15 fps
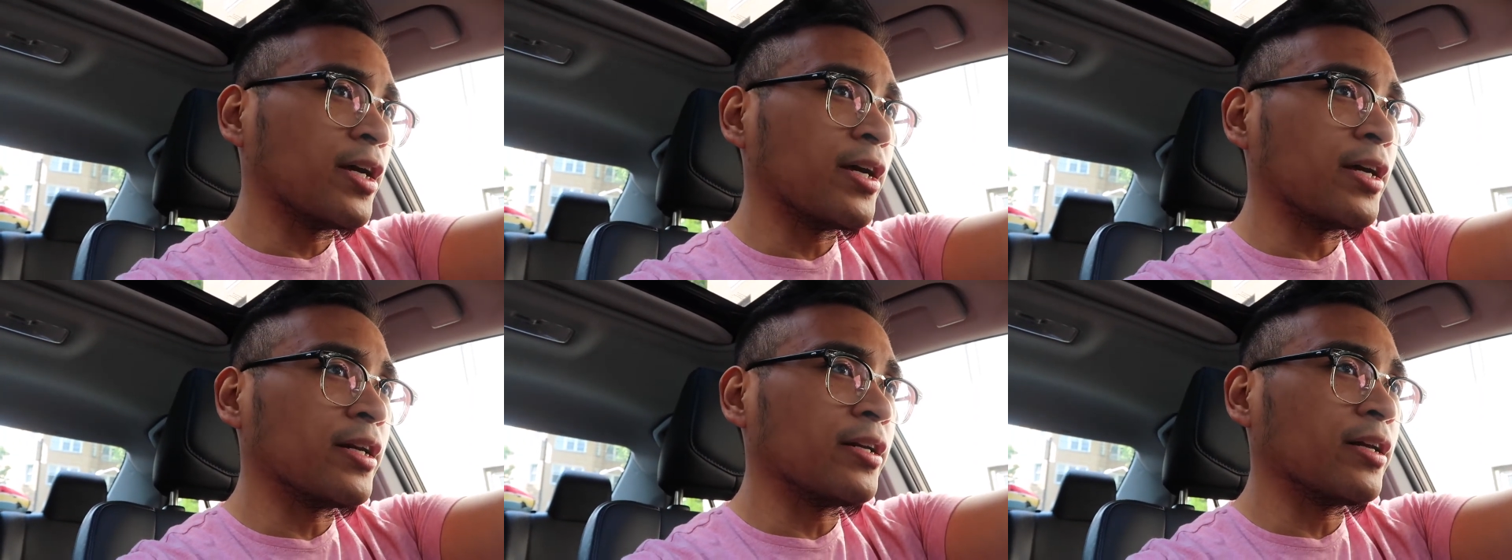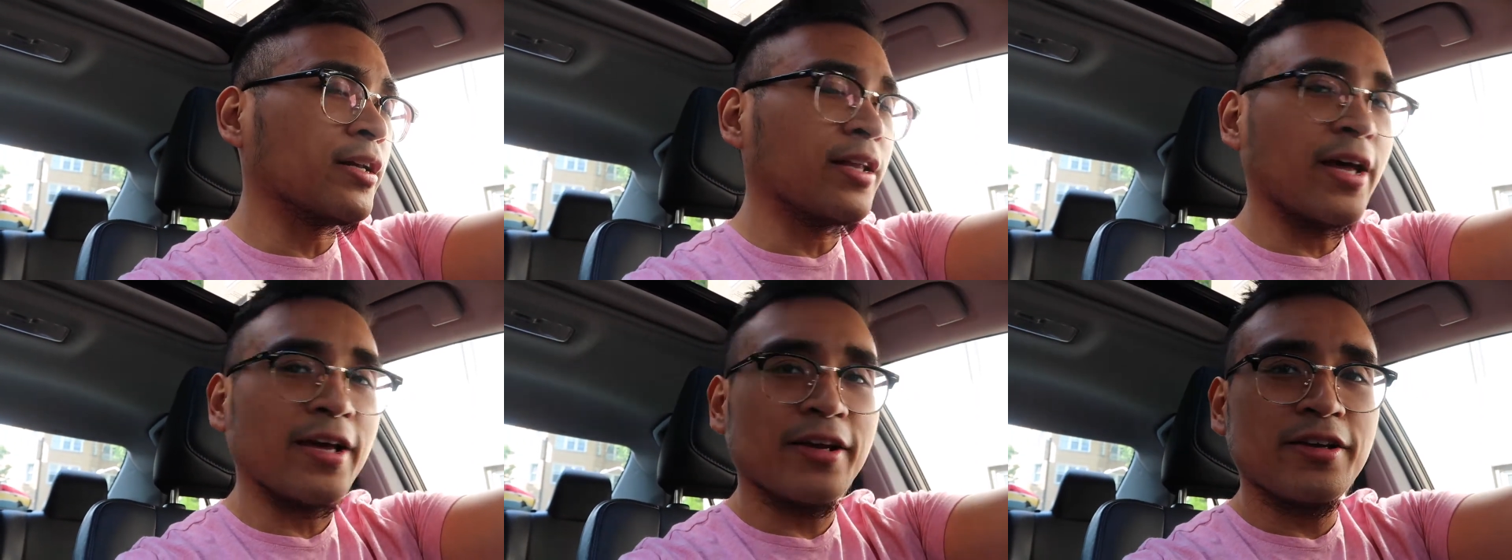and
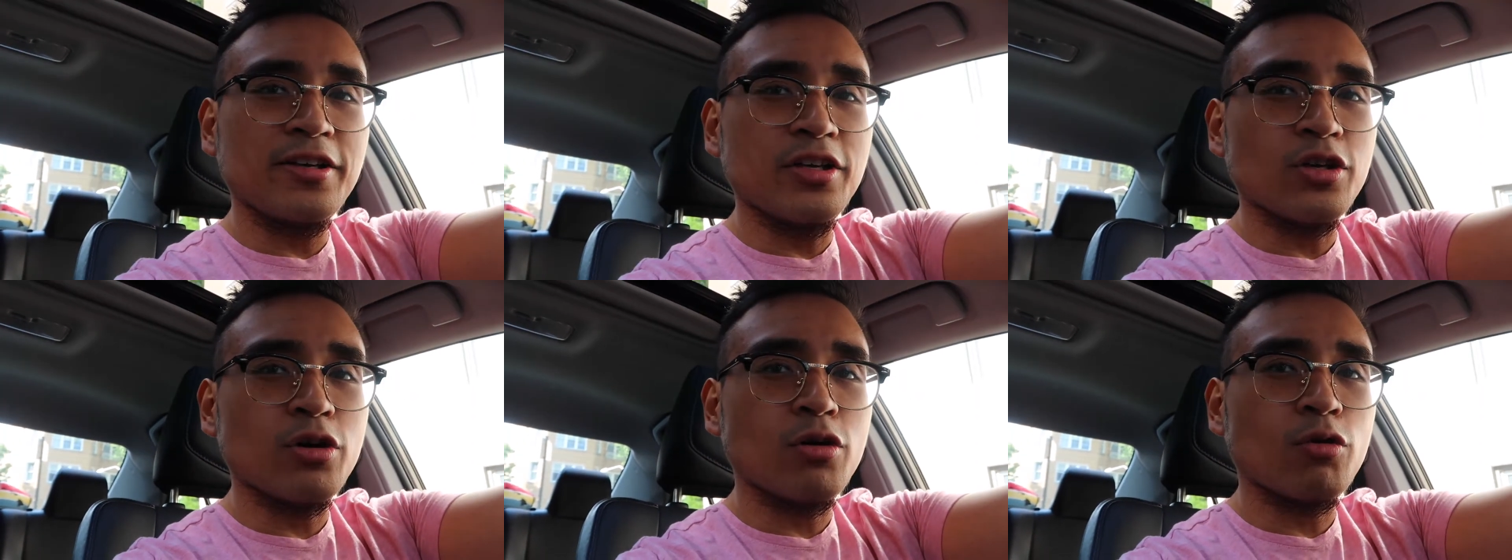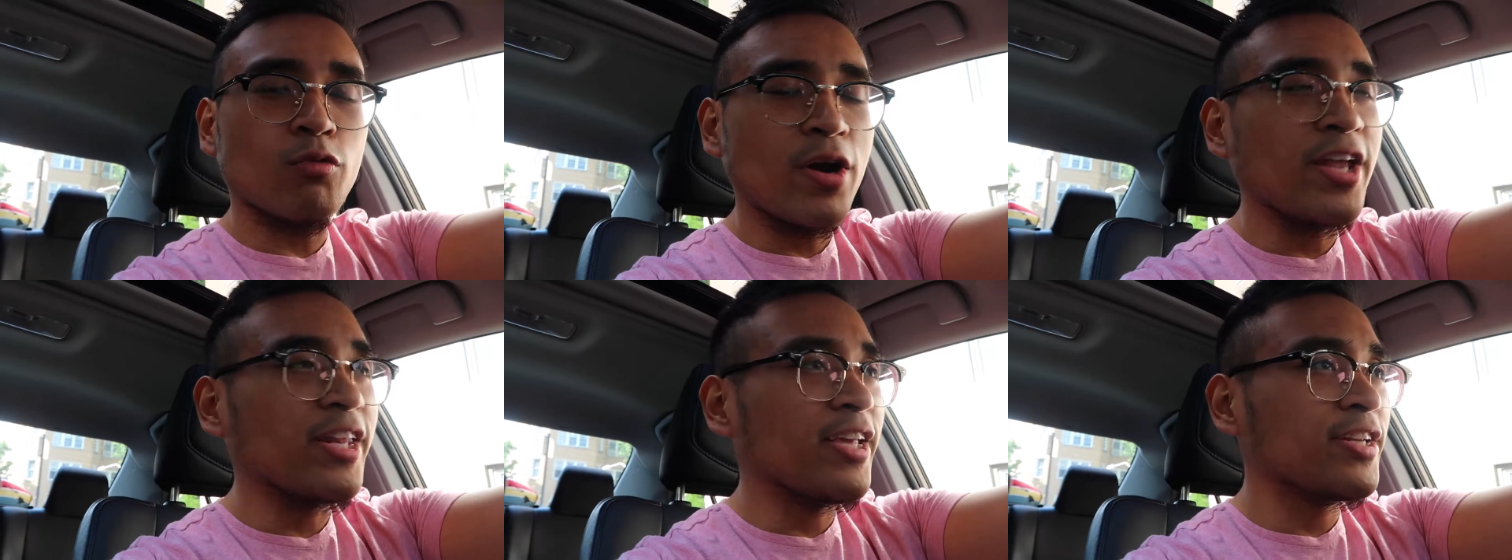like, you know,
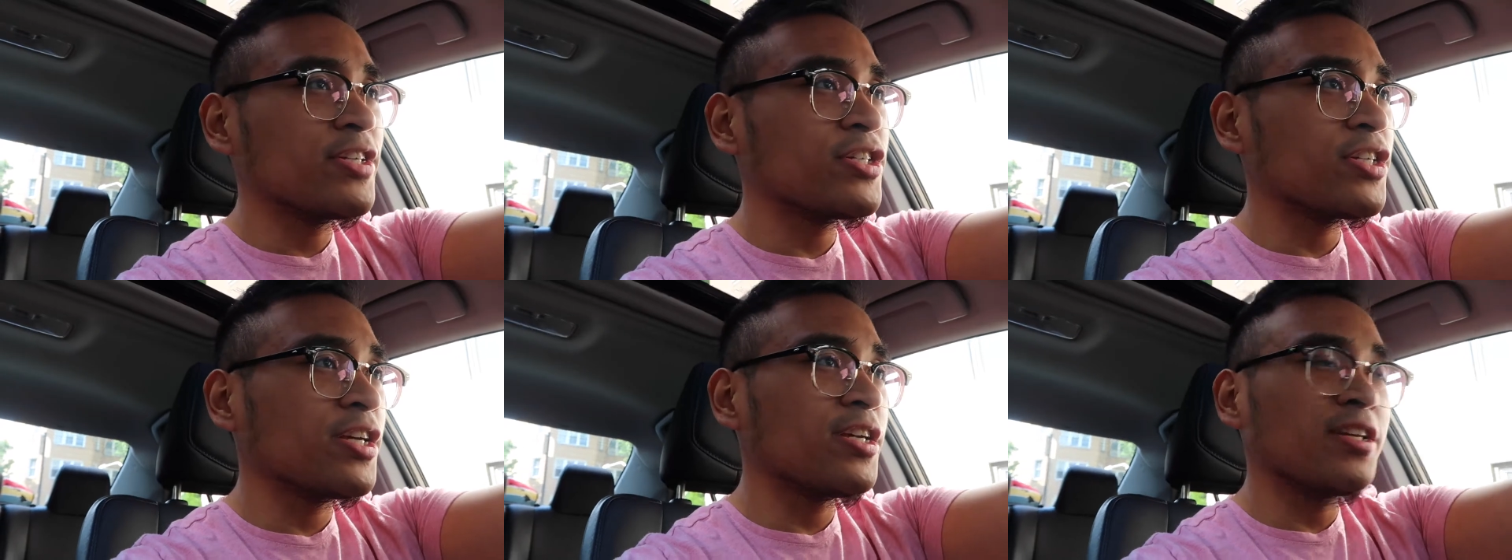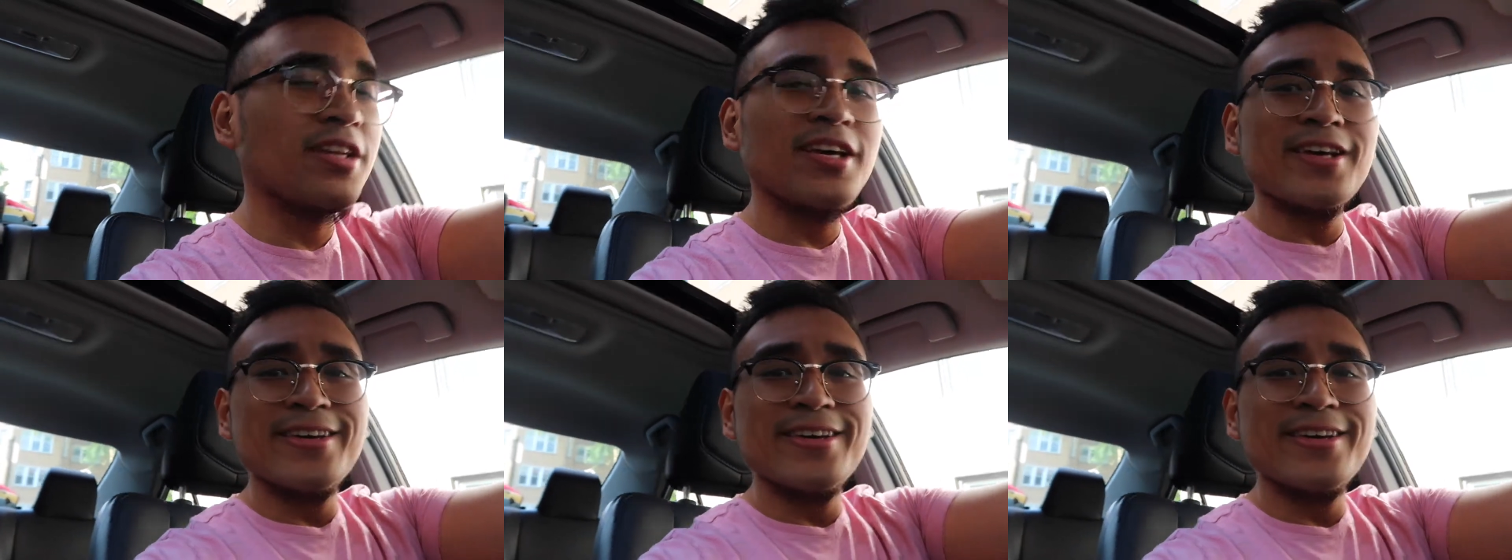rainy and shit.